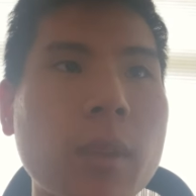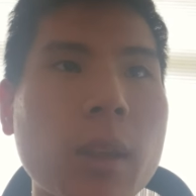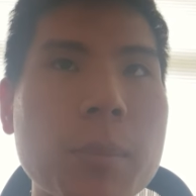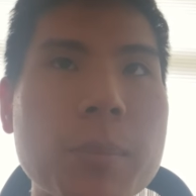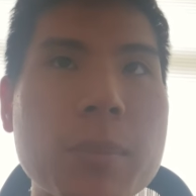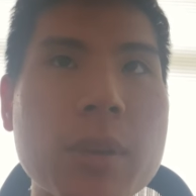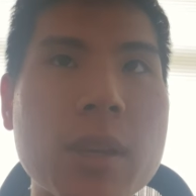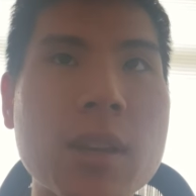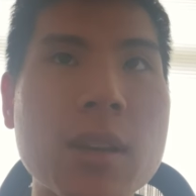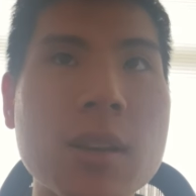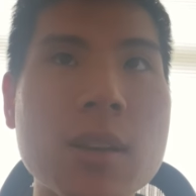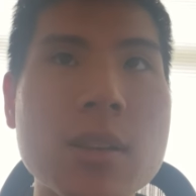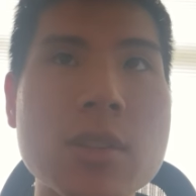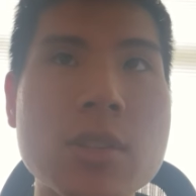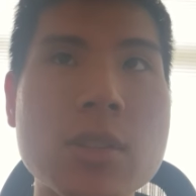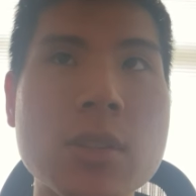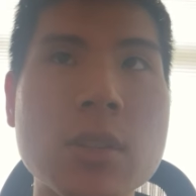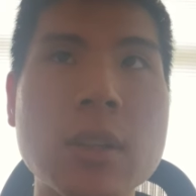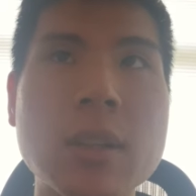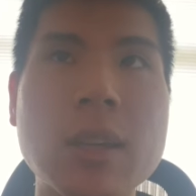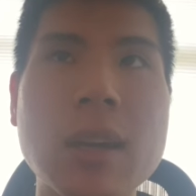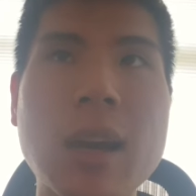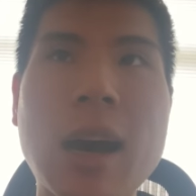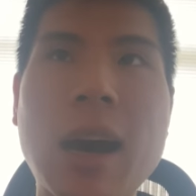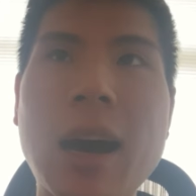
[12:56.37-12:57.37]
Because
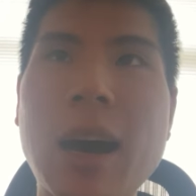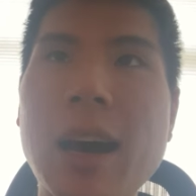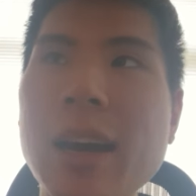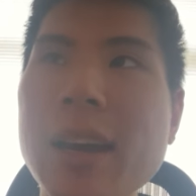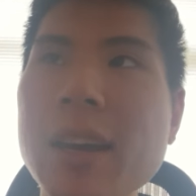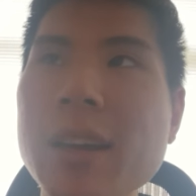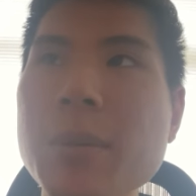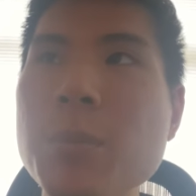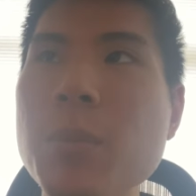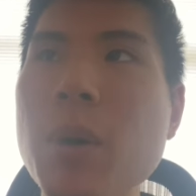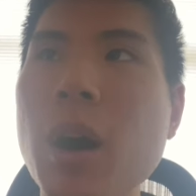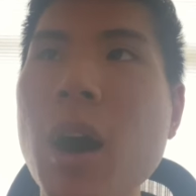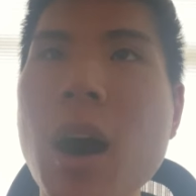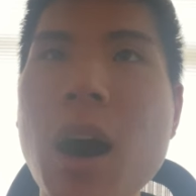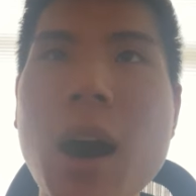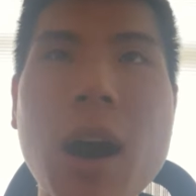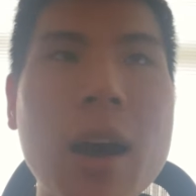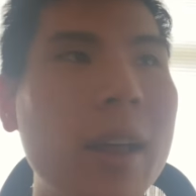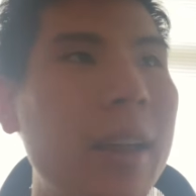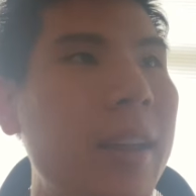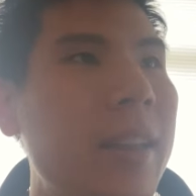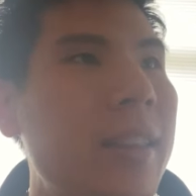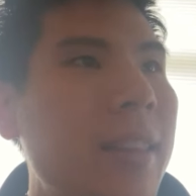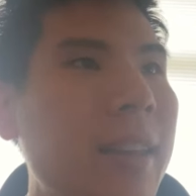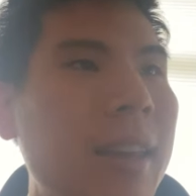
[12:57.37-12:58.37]
I'm
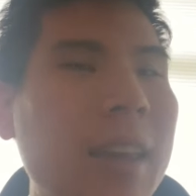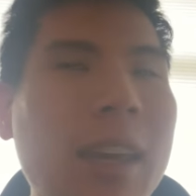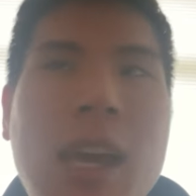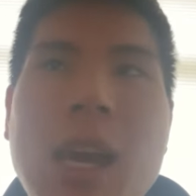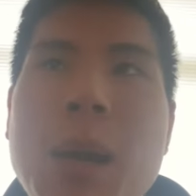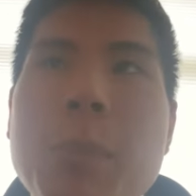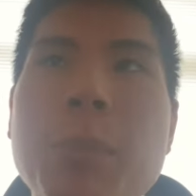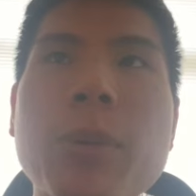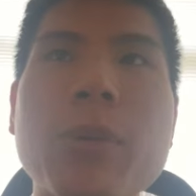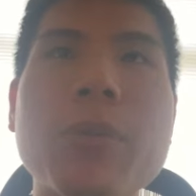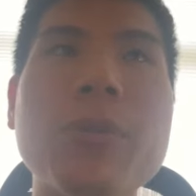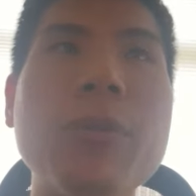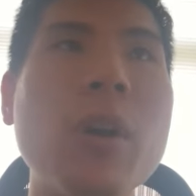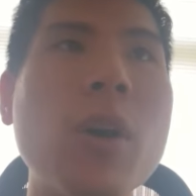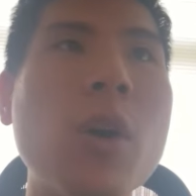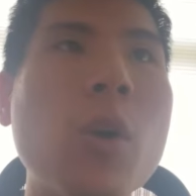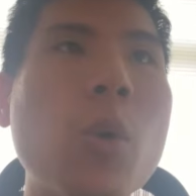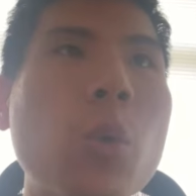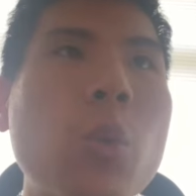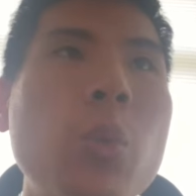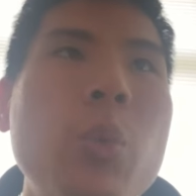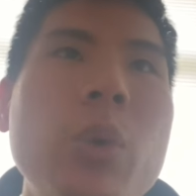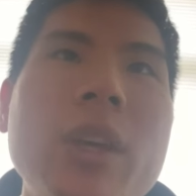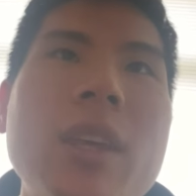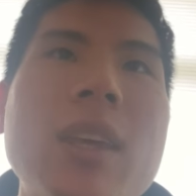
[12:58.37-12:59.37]
on, in the camp of
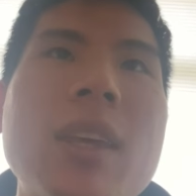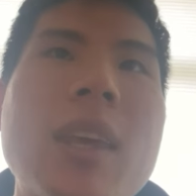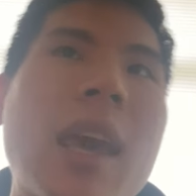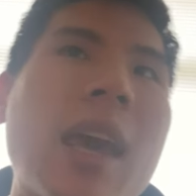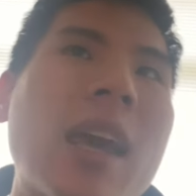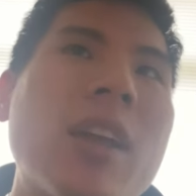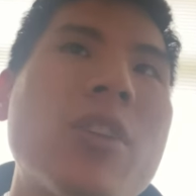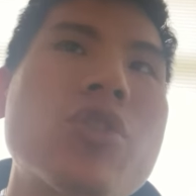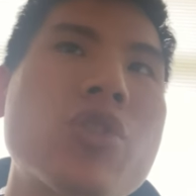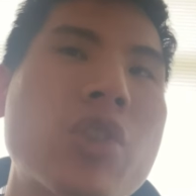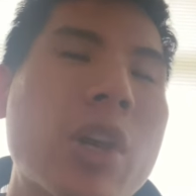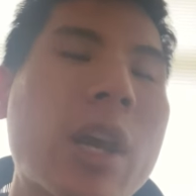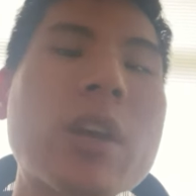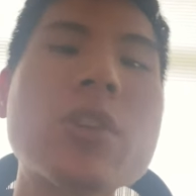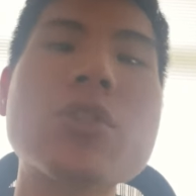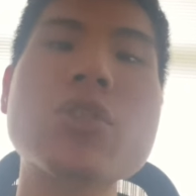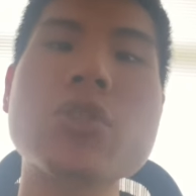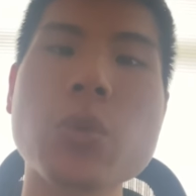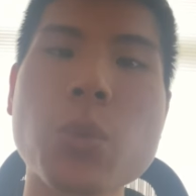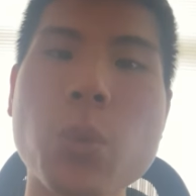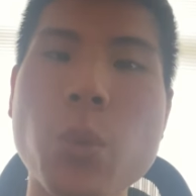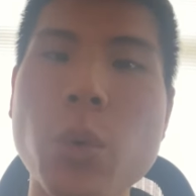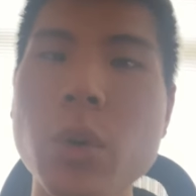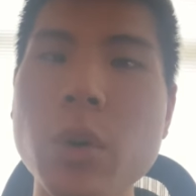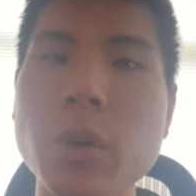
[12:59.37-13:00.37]
we can change
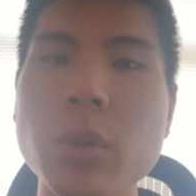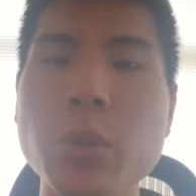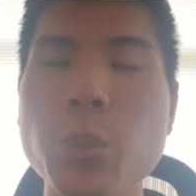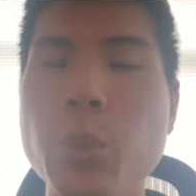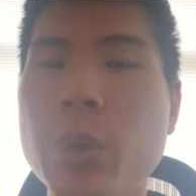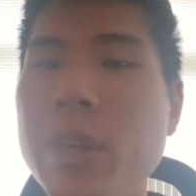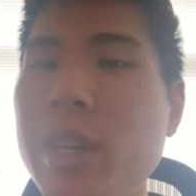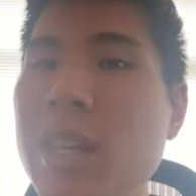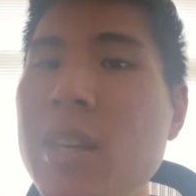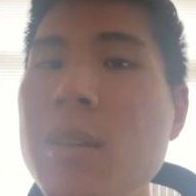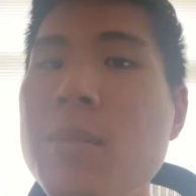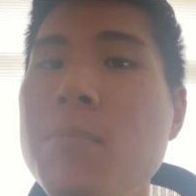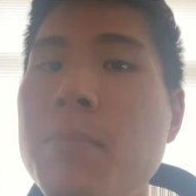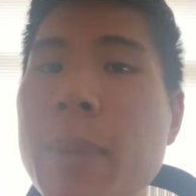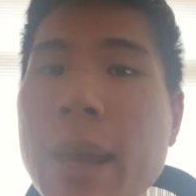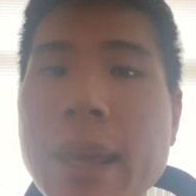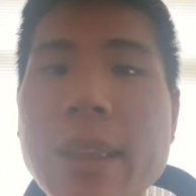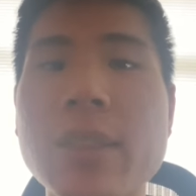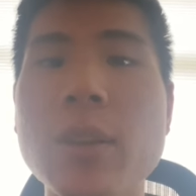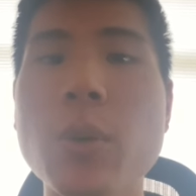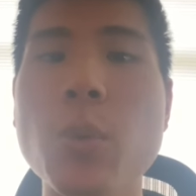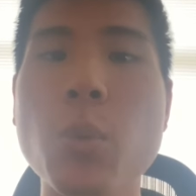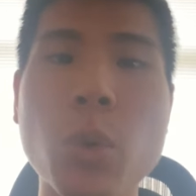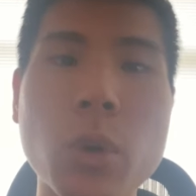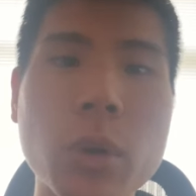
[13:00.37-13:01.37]
the world. We can make
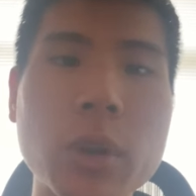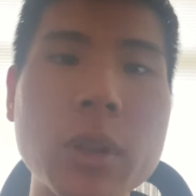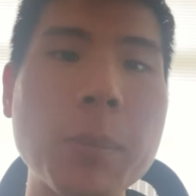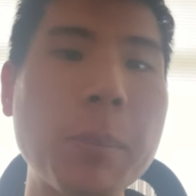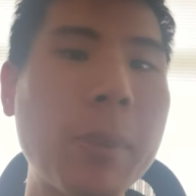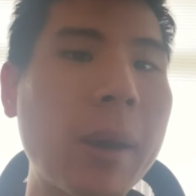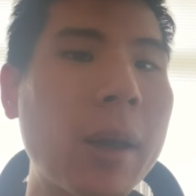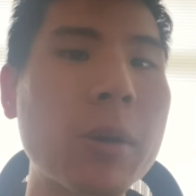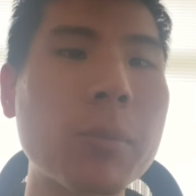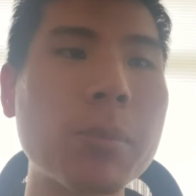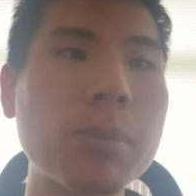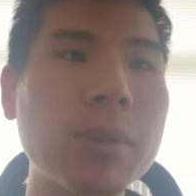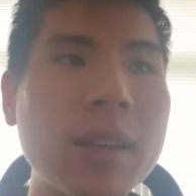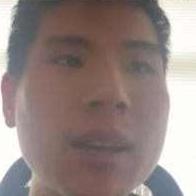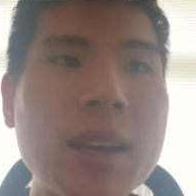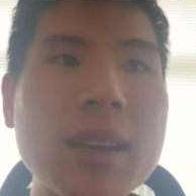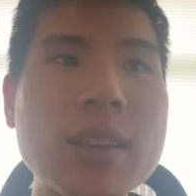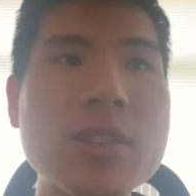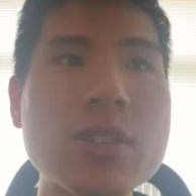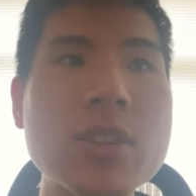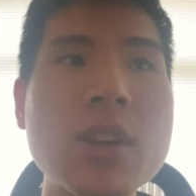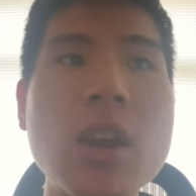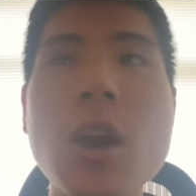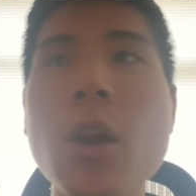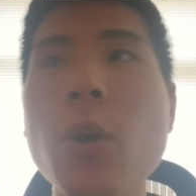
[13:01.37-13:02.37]
the world a better
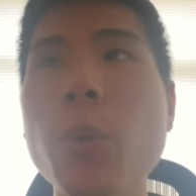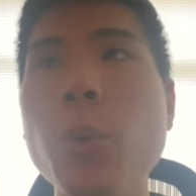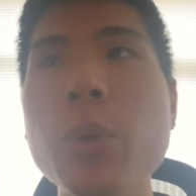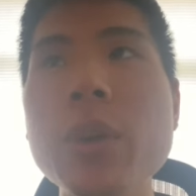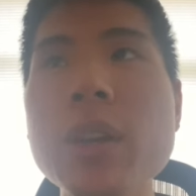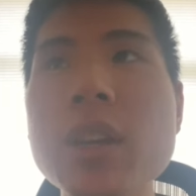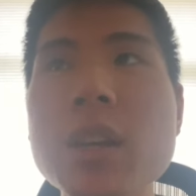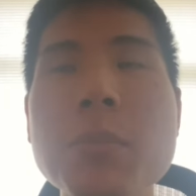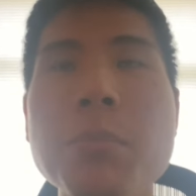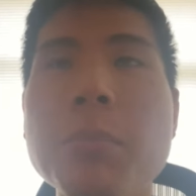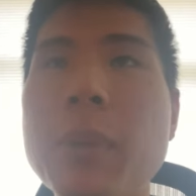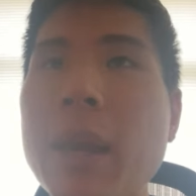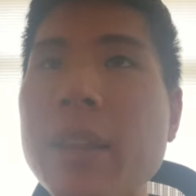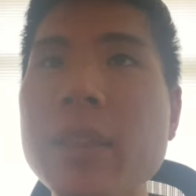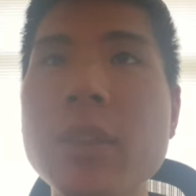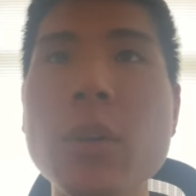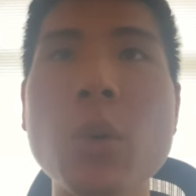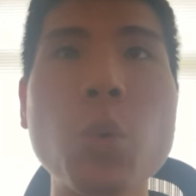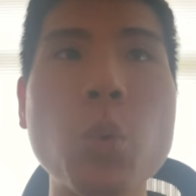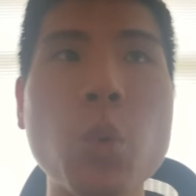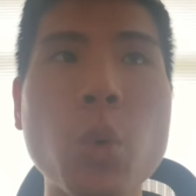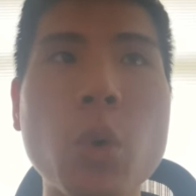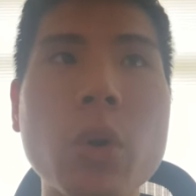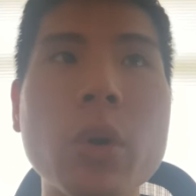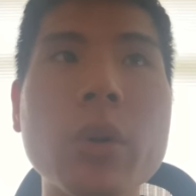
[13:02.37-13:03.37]
place. We can make the
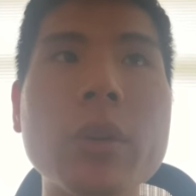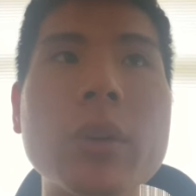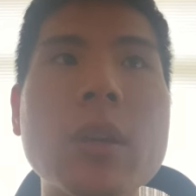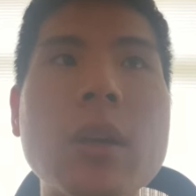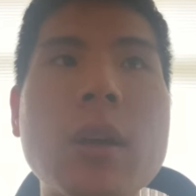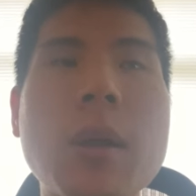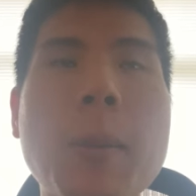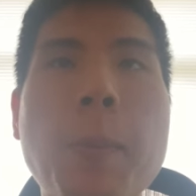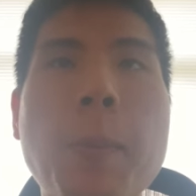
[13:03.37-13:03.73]
world